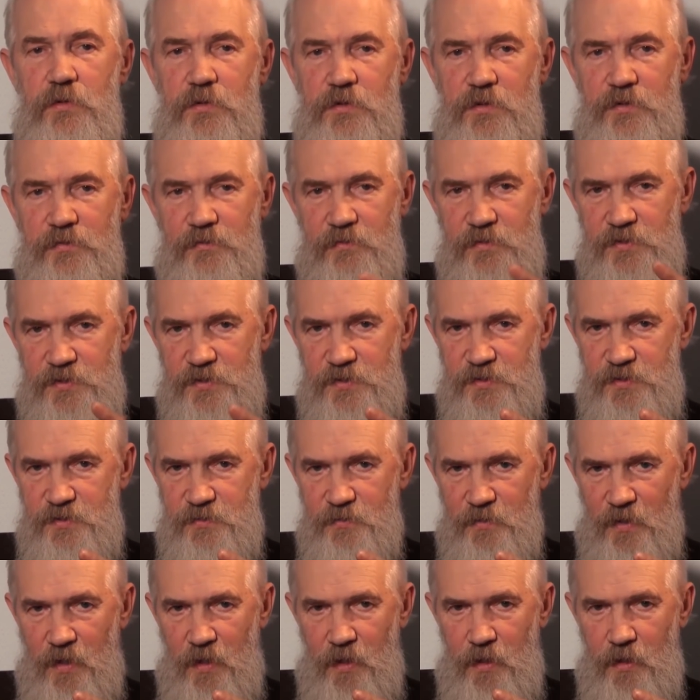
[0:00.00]
deeper
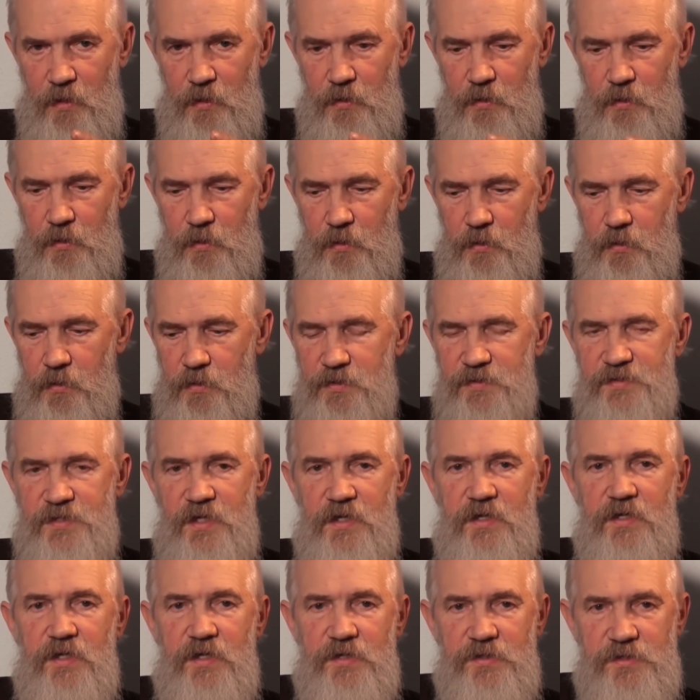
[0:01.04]
than
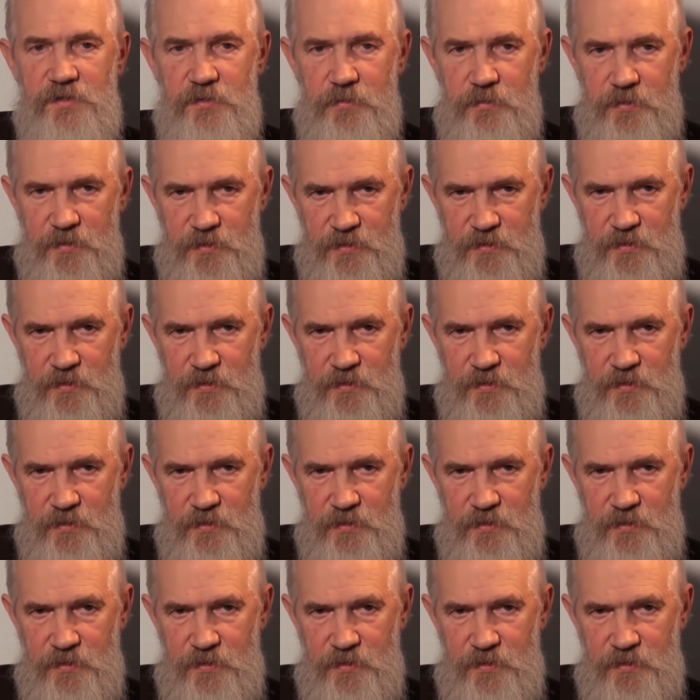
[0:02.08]
700